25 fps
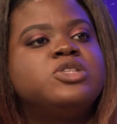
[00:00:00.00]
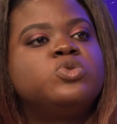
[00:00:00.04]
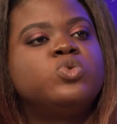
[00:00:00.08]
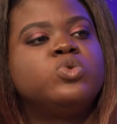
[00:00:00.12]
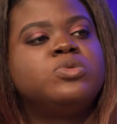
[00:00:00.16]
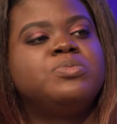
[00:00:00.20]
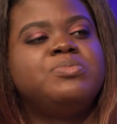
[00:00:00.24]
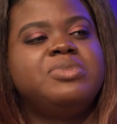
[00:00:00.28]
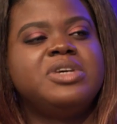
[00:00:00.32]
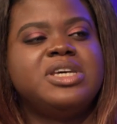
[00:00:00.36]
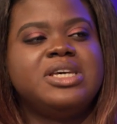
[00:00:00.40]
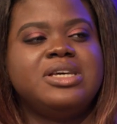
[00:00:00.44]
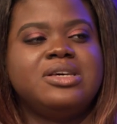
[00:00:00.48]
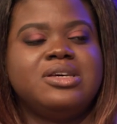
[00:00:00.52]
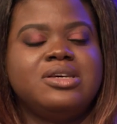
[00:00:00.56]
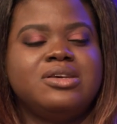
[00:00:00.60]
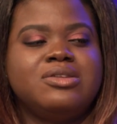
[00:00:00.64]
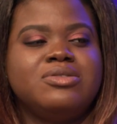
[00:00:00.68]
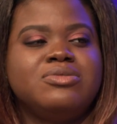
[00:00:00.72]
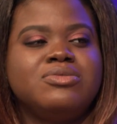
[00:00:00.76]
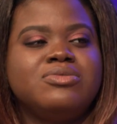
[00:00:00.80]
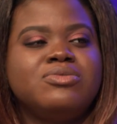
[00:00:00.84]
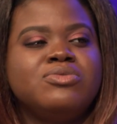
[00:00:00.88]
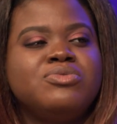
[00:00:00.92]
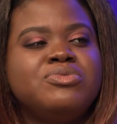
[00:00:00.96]
would be
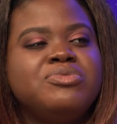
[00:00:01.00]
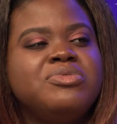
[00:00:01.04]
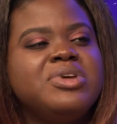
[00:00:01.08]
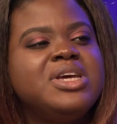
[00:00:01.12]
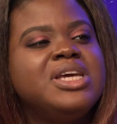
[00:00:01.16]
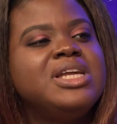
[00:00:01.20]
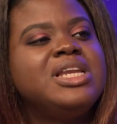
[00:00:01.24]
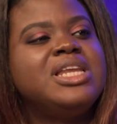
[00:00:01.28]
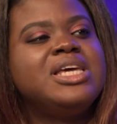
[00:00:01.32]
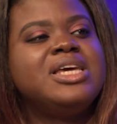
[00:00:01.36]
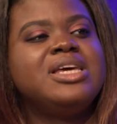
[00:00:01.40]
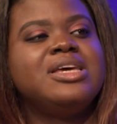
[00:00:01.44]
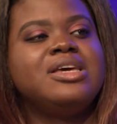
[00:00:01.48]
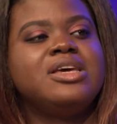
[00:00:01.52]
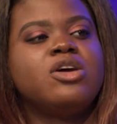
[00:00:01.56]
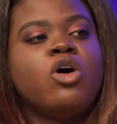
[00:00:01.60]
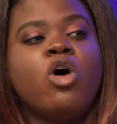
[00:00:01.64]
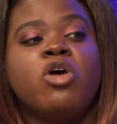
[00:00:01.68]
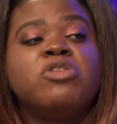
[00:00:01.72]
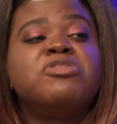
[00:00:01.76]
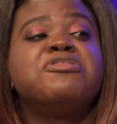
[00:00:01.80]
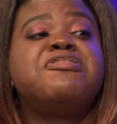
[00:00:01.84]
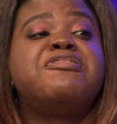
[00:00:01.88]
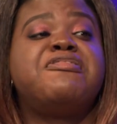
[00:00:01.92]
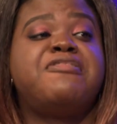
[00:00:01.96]
really
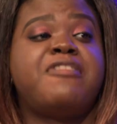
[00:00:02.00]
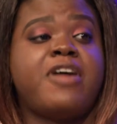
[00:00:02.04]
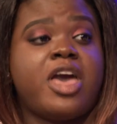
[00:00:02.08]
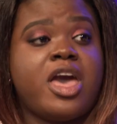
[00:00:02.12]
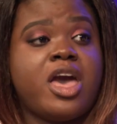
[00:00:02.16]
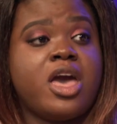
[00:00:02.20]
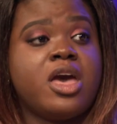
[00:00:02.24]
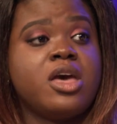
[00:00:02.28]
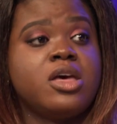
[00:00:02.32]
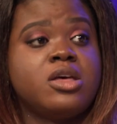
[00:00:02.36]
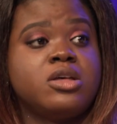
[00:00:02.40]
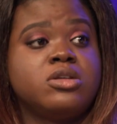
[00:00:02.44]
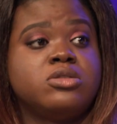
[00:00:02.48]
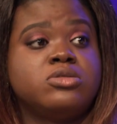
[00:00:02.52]
unfair